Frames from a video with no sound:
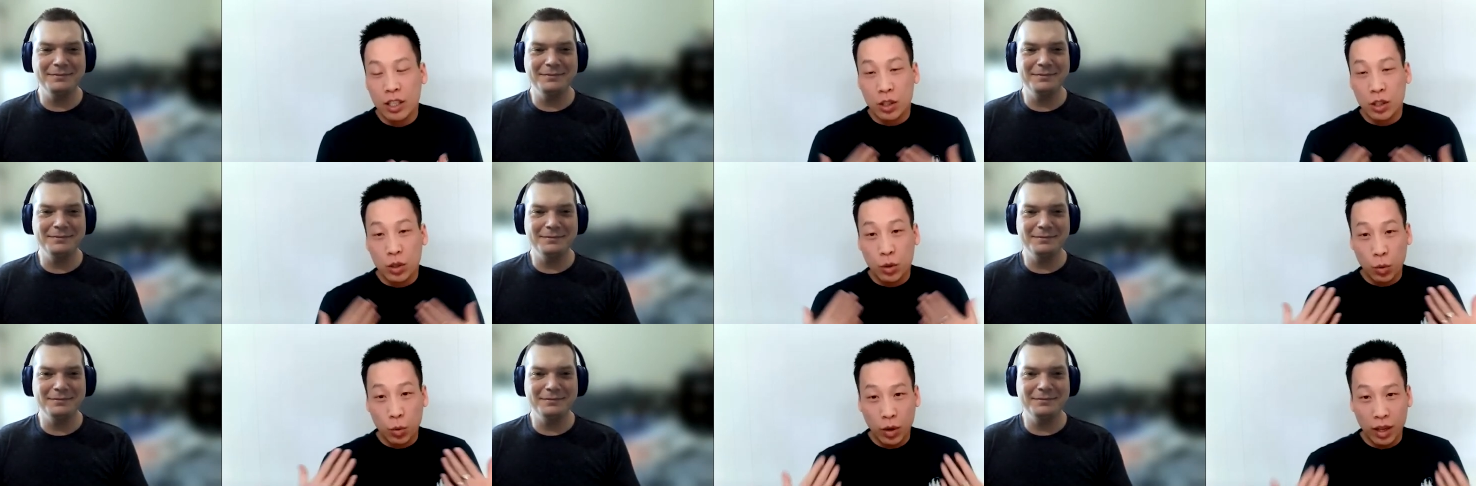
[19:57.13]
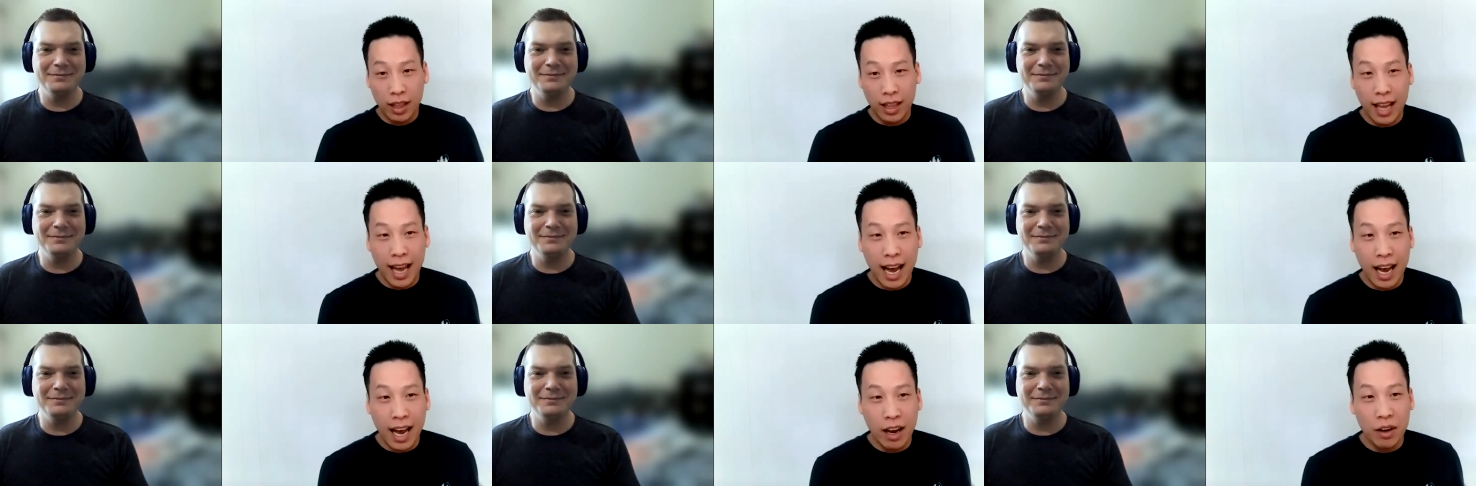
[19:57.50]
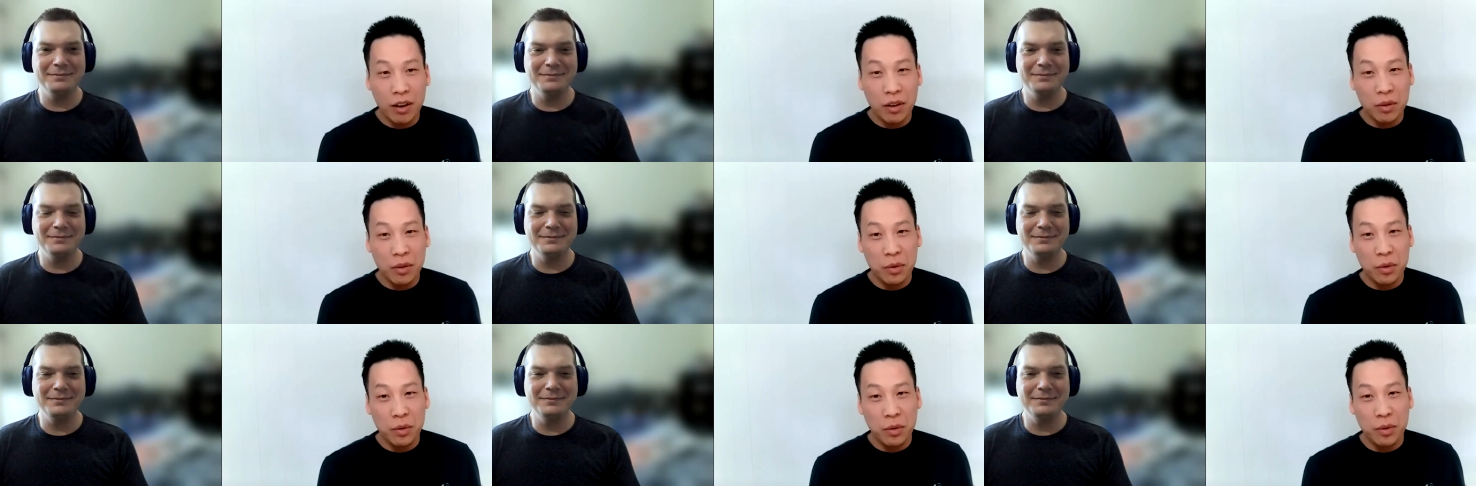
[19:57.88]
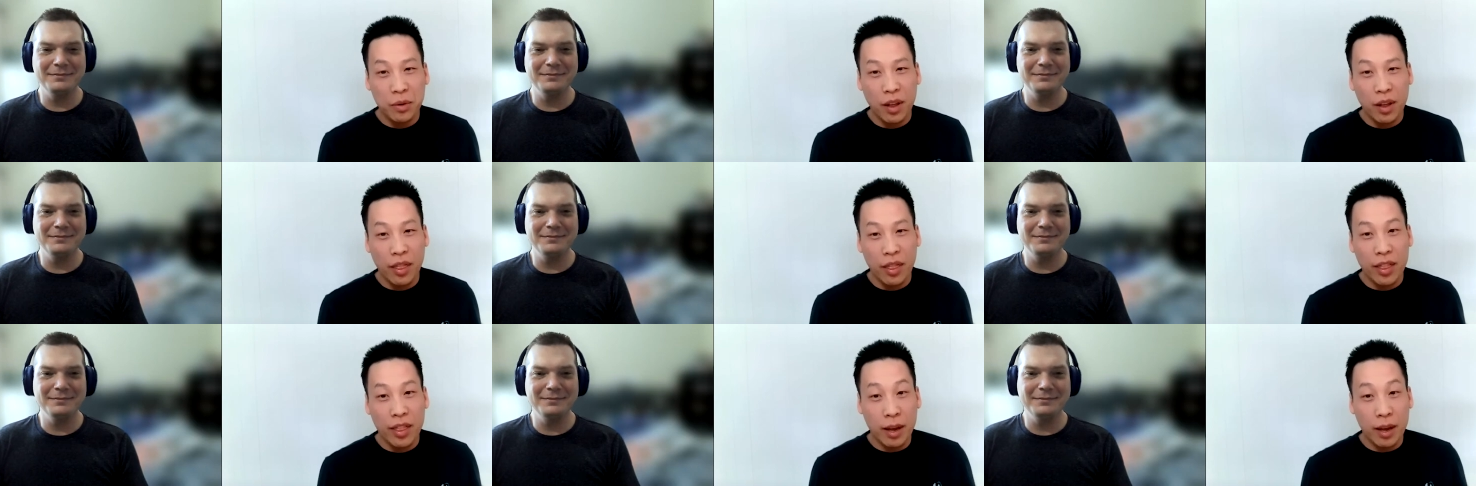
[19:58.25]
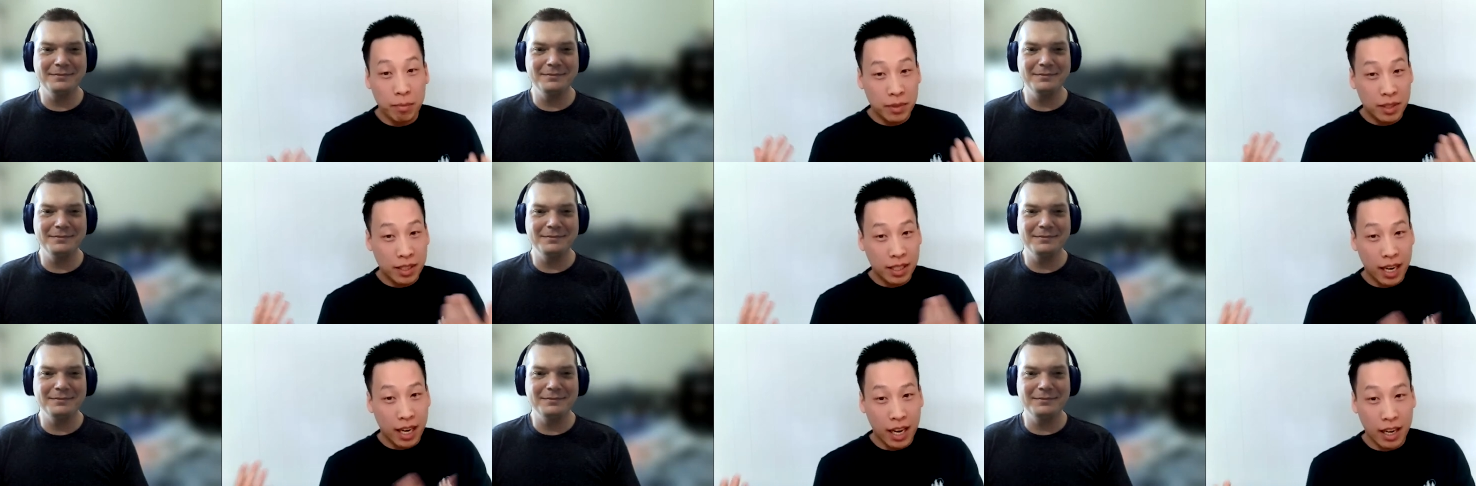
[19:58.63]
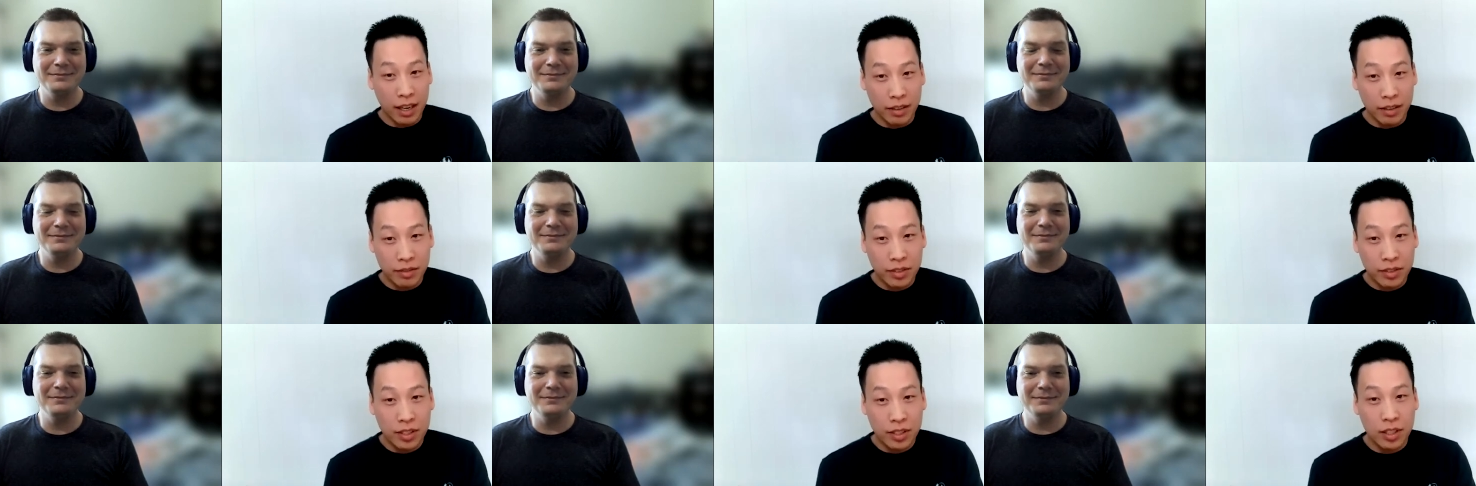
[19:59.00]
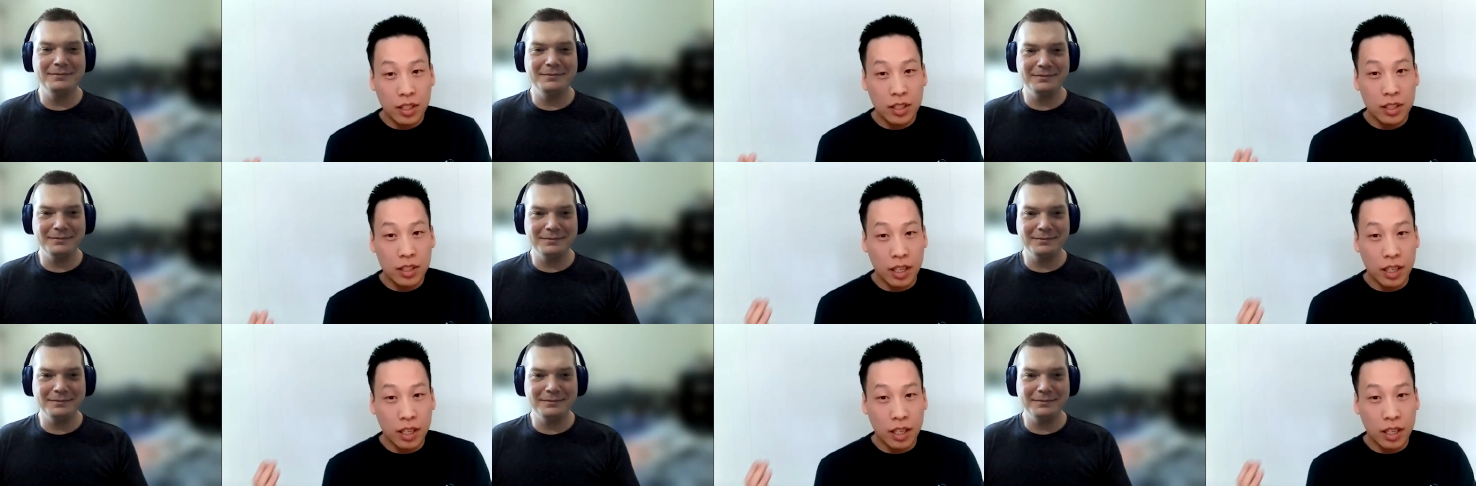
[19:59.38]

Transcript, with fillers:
Speaker 1: to allow themselves